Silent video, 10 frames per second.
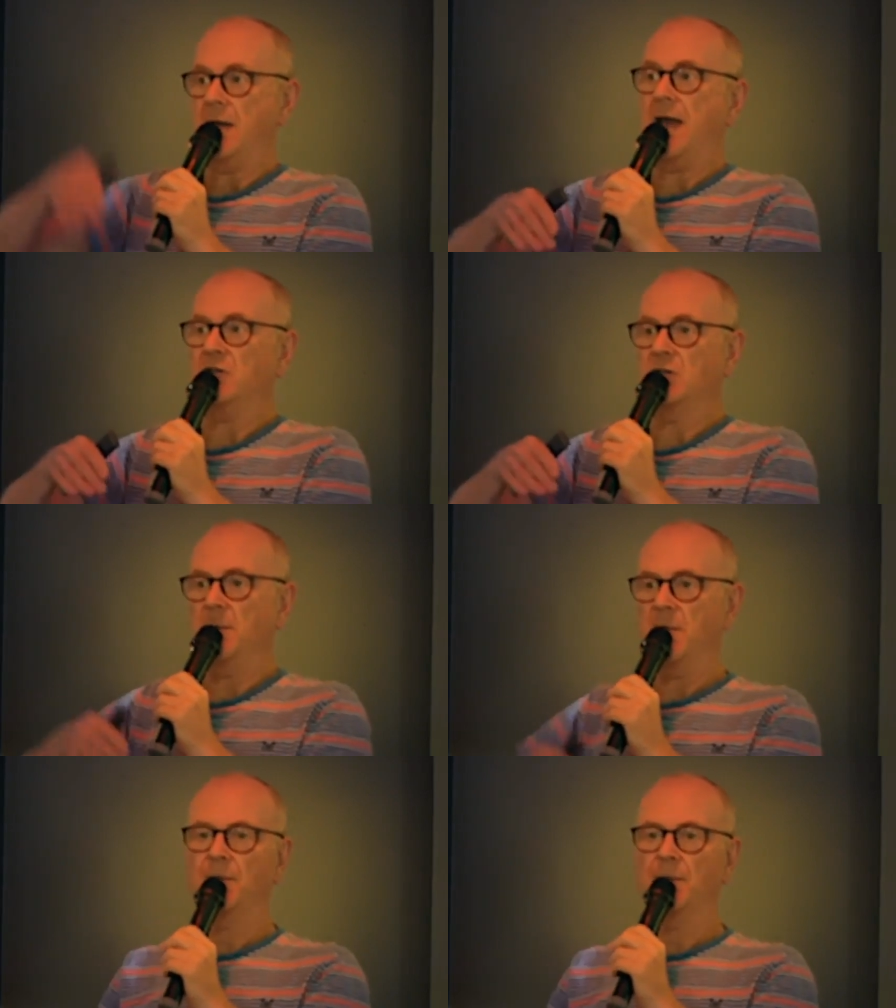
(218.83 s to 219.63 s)
age
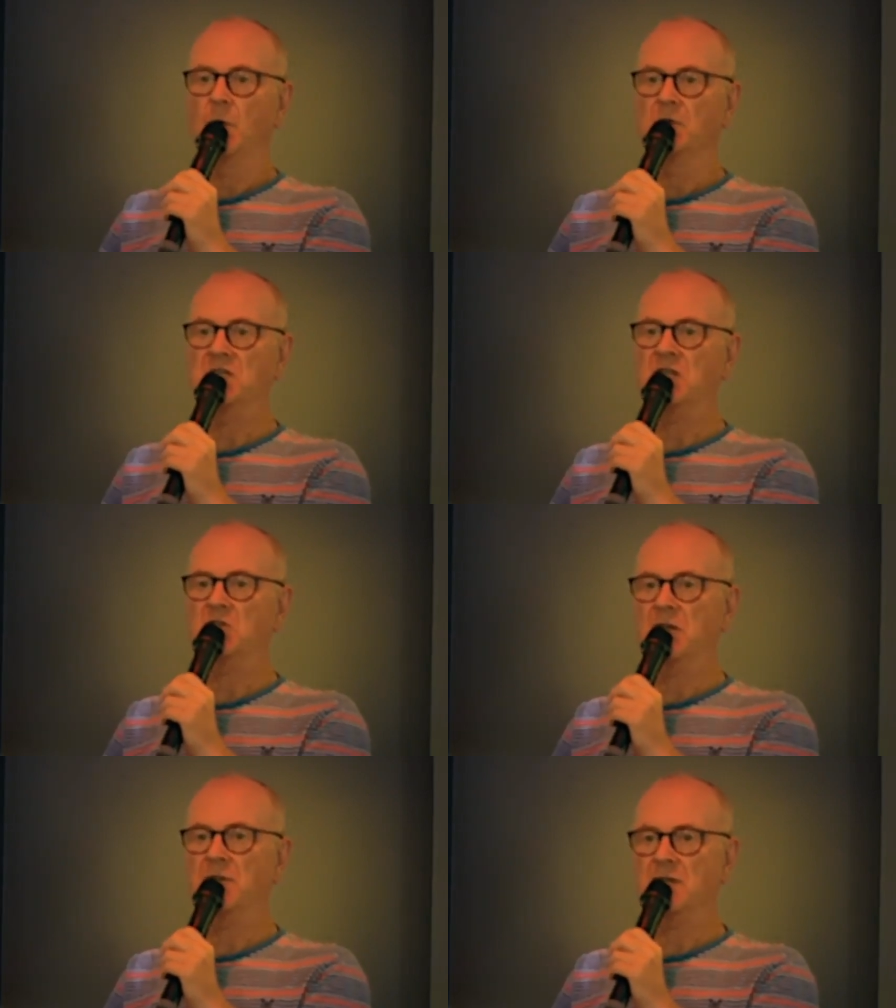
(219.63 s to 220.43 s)
limit for
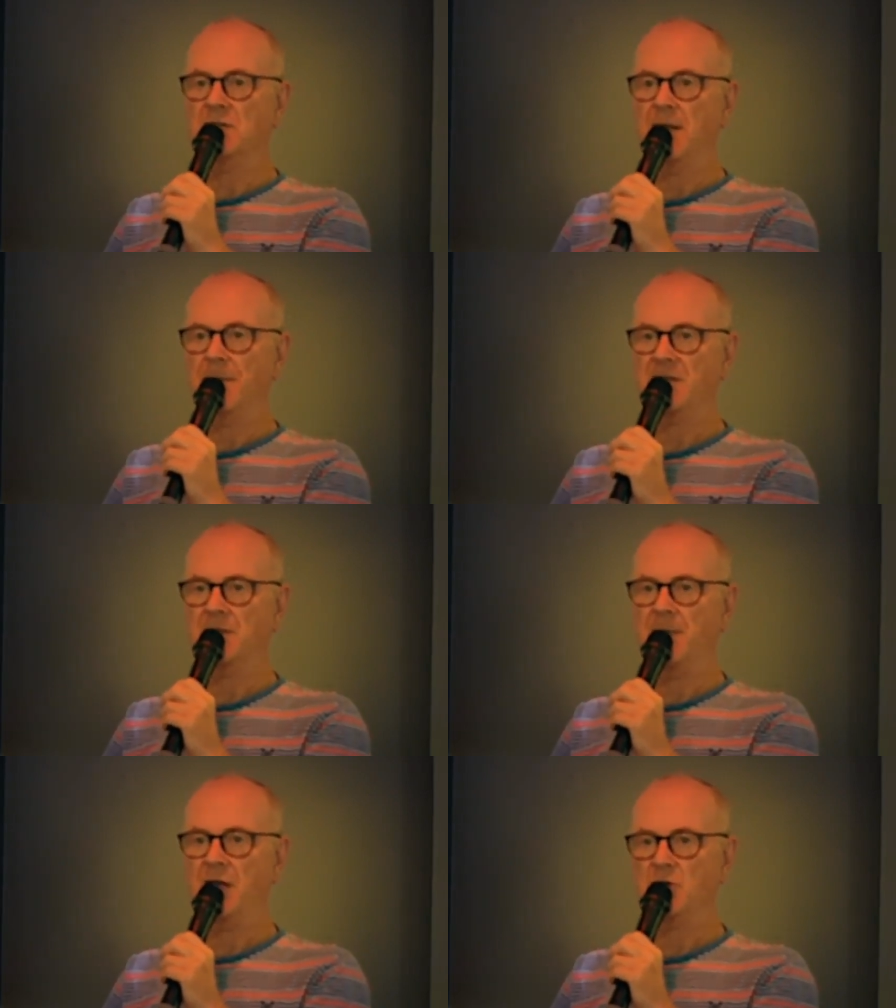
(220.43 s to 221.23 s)
teaching things like
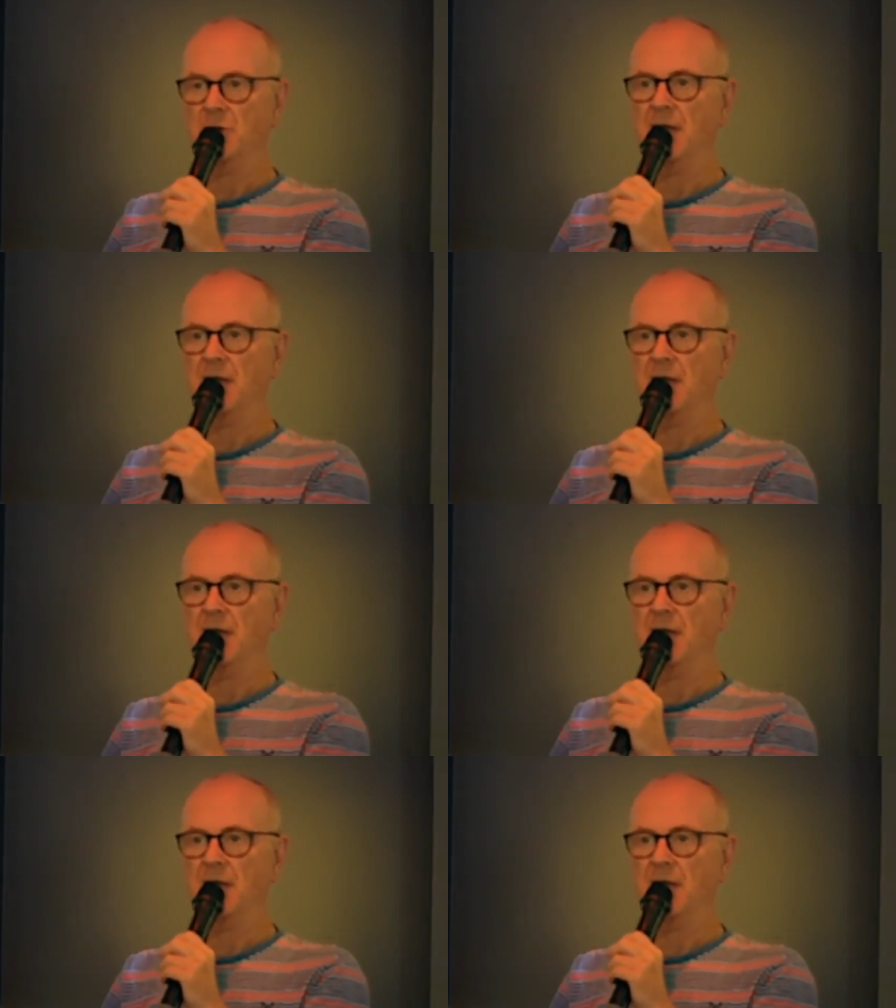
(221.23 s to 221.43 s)
masturbation.